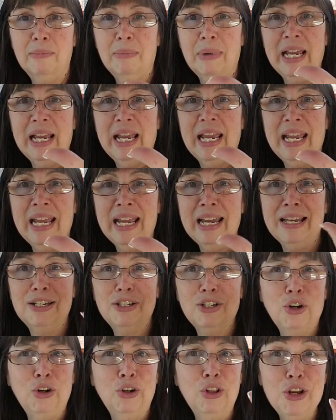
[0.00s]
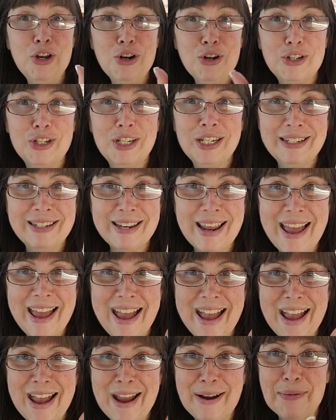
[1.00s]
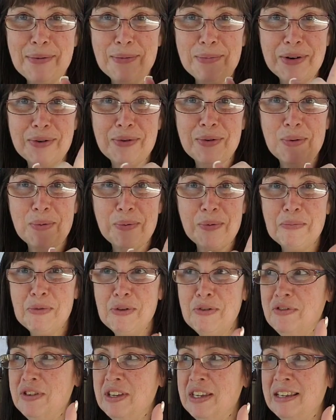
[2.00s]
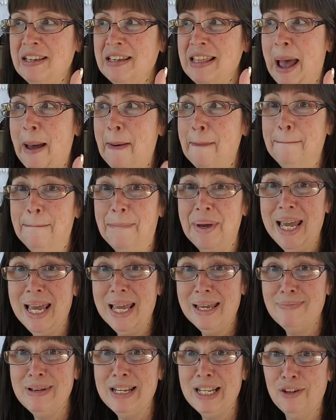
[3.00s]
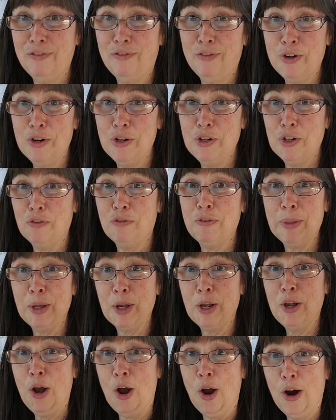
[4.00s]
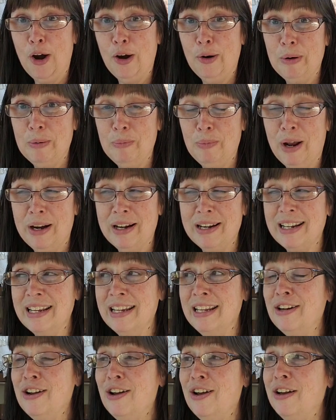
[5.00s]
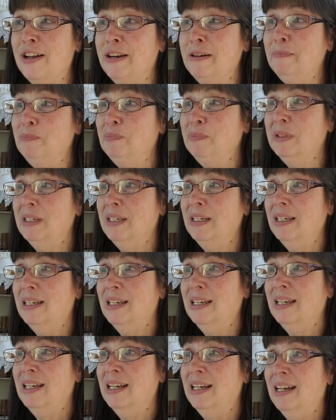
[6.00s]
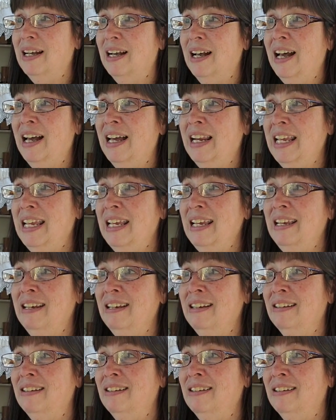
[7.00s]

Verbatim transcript: My hand earlier today when we were removing that big piece of furniture from the cart we brought it in on, honey,